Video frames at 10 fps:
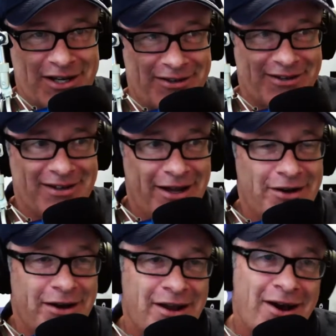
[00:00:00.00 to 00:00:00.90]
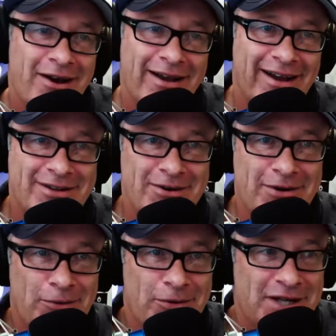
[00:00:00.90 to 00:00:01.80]
other. No, I
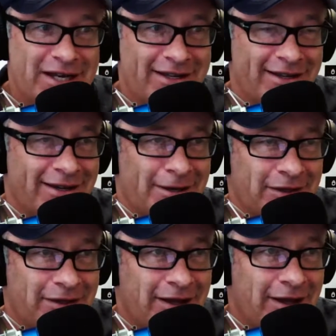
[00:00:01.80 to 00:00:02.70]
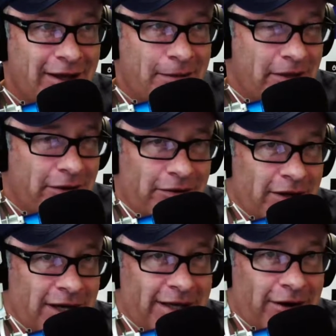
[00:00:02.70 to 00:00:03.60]
don't. I wish I did. I mean, they're
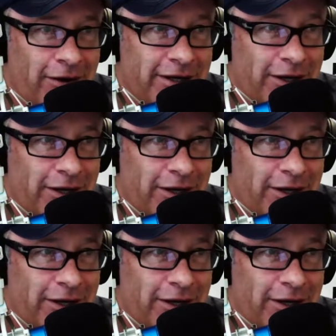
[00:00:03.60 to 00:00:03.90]
not that hard to